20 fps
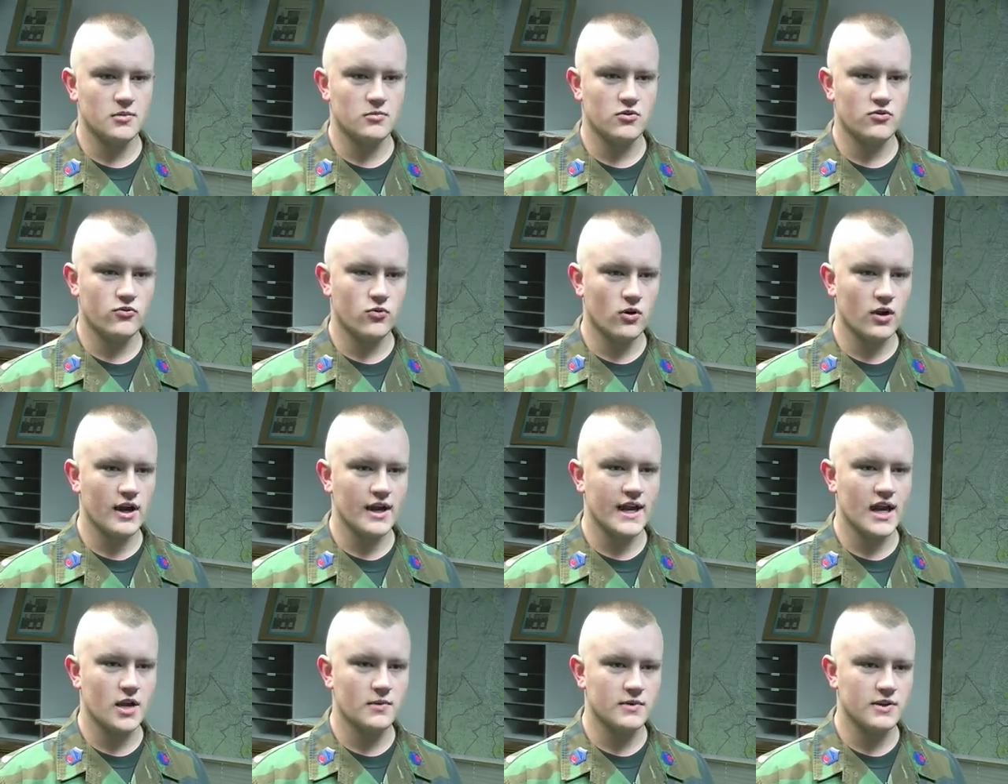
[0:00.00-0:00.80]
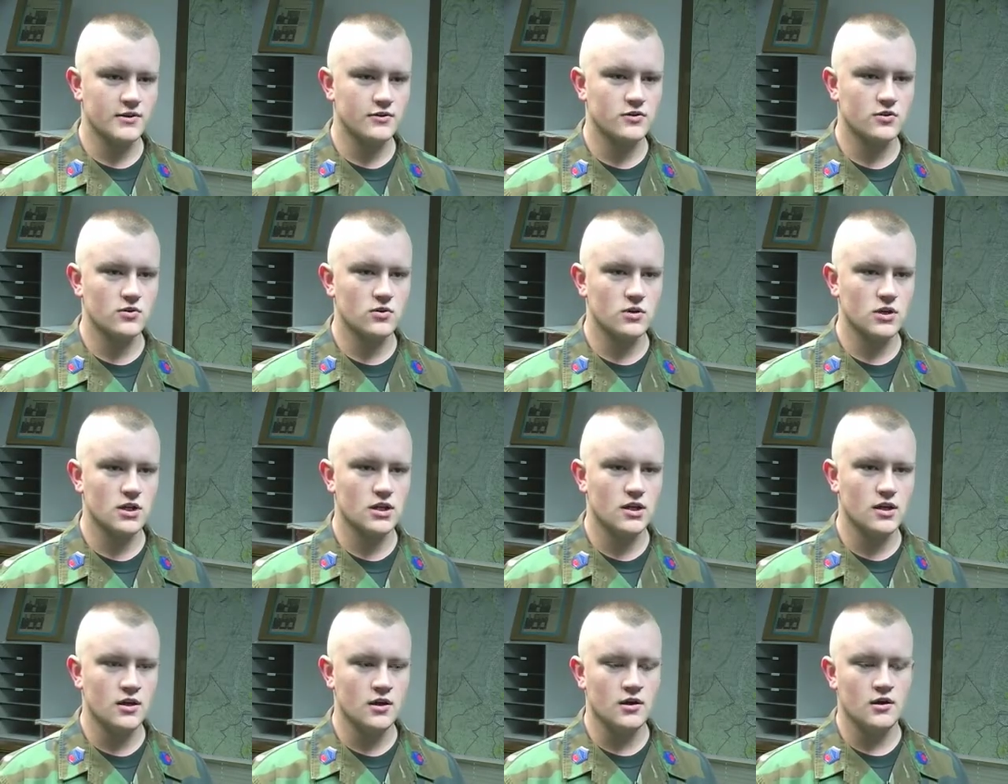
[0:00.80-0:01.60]
Before I came into
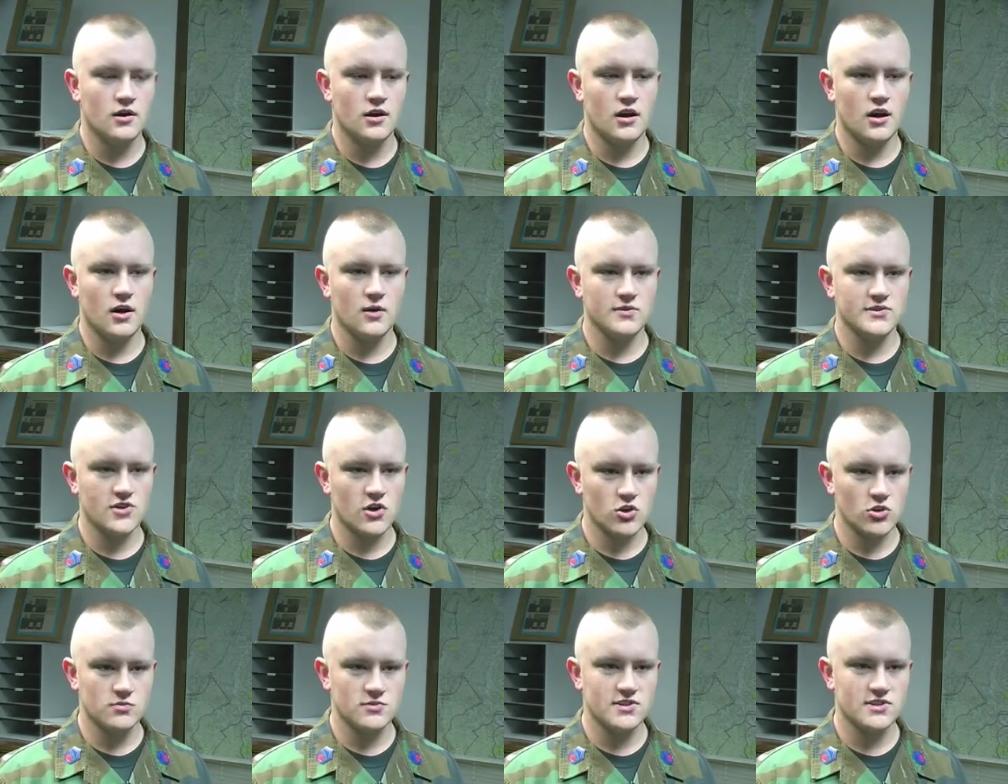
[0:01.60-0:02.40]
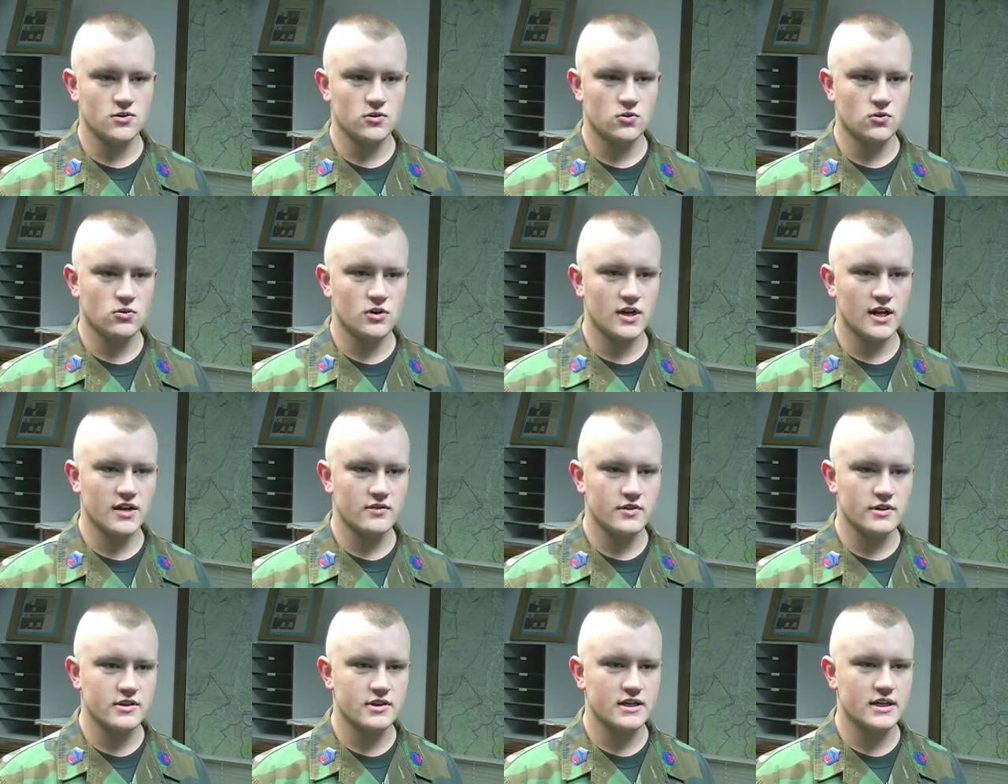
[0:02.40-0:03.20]
it, I was homeschooled and
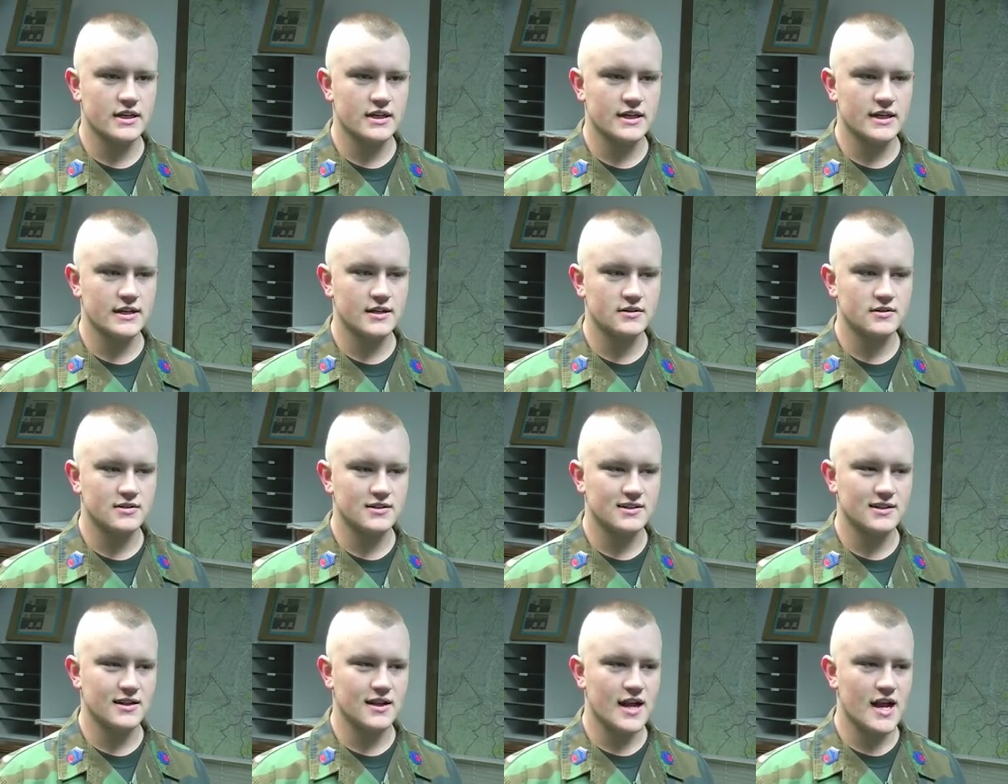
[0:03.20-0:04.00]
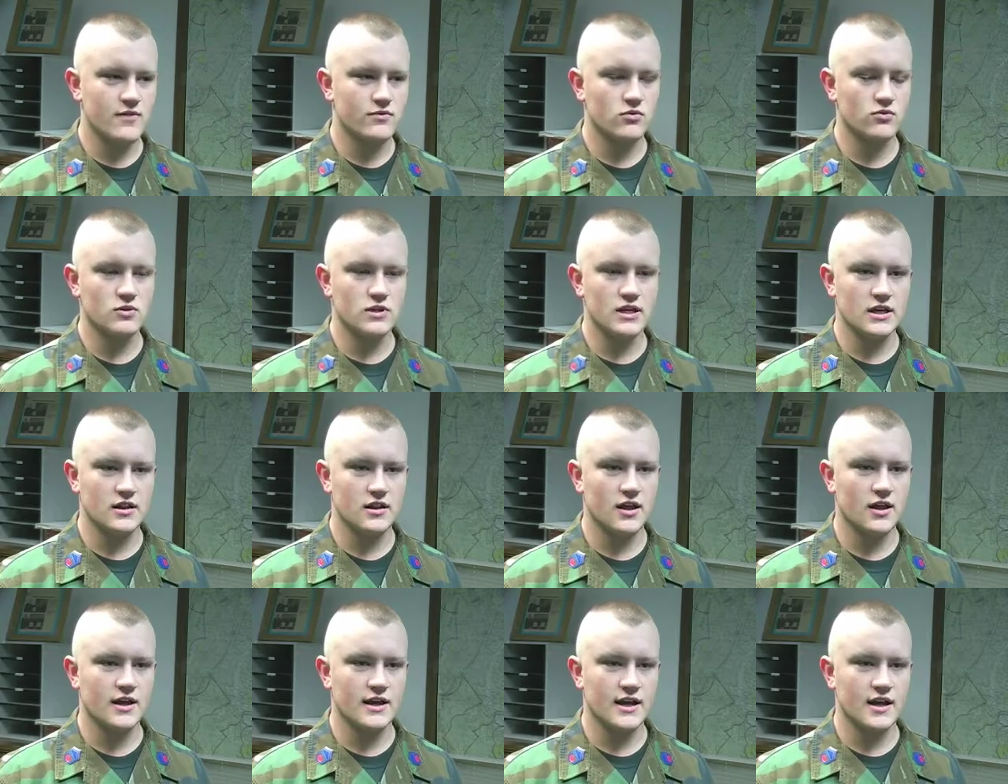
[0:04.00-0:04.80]
everything, and I didn't have a
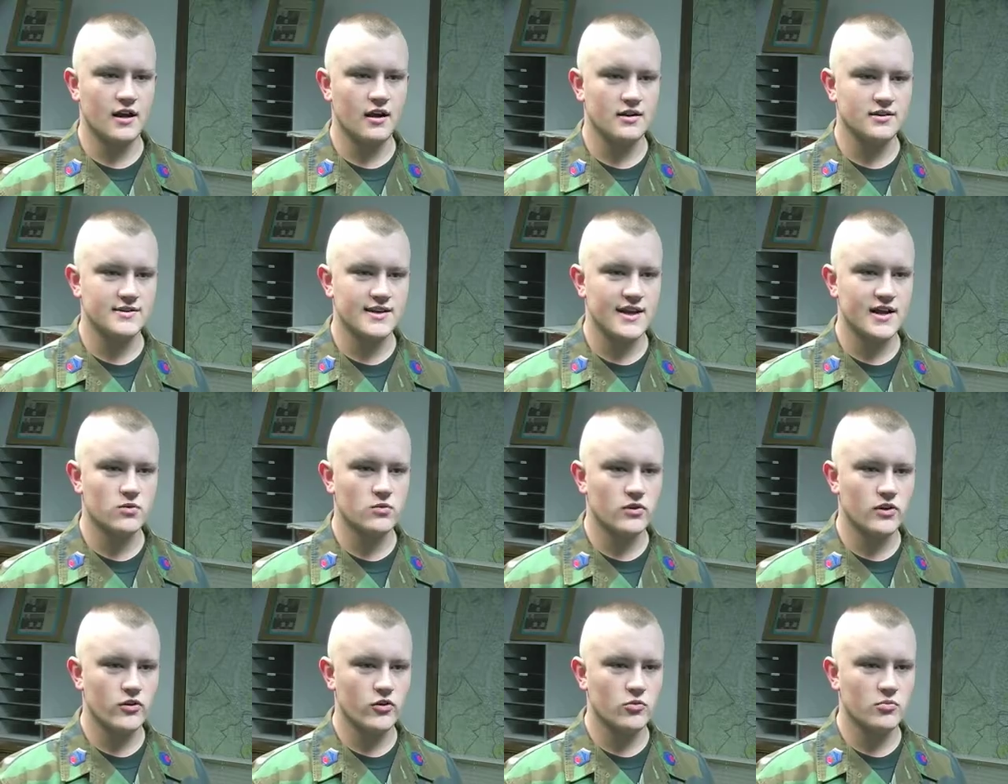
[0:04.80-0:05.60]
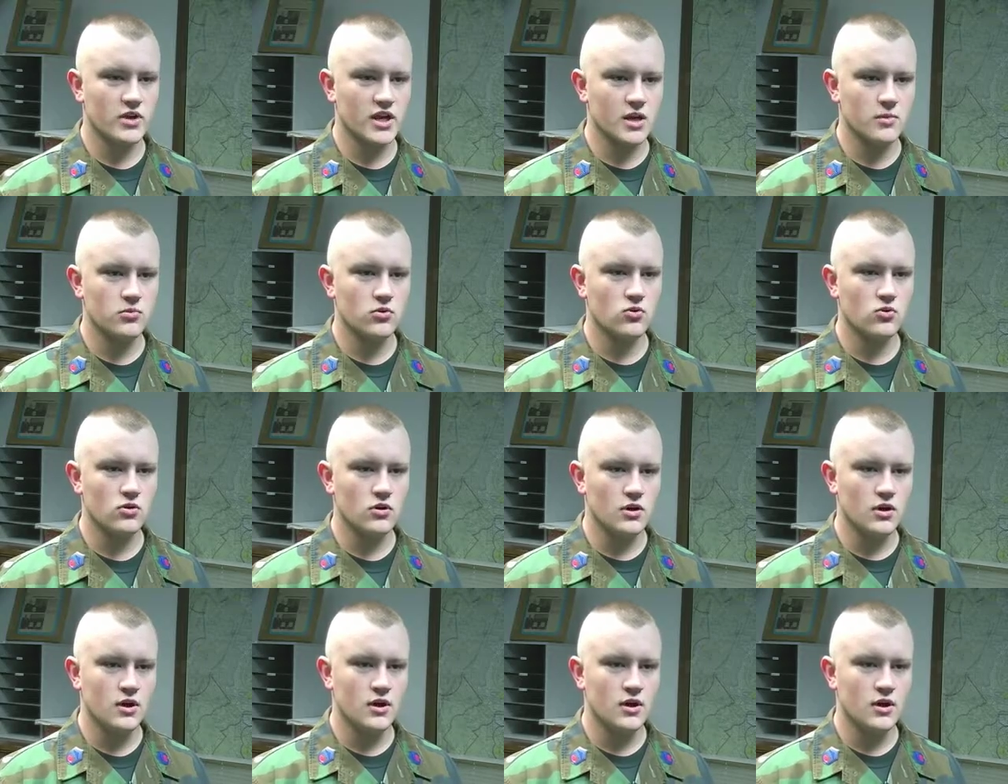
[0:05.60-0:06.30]
lot of contact with other people.